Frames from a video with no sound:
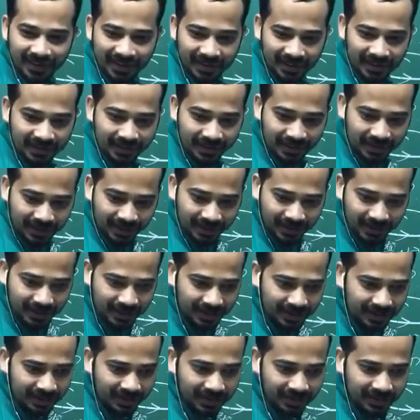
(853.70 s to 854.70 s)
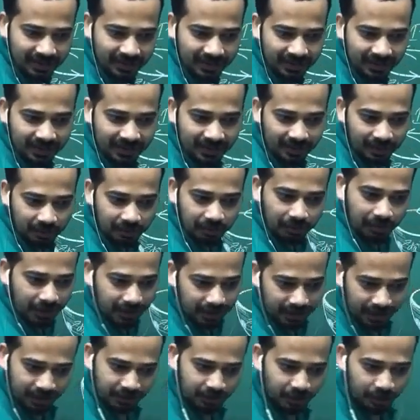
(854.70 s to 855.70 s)
Isn't it?
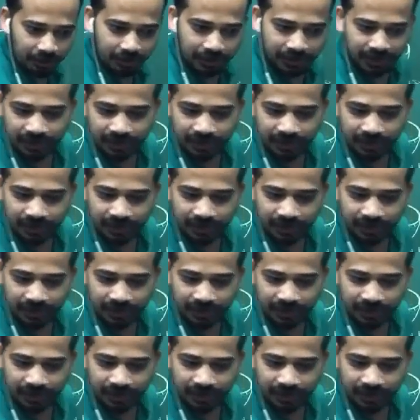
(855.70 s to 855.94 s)
But I hope you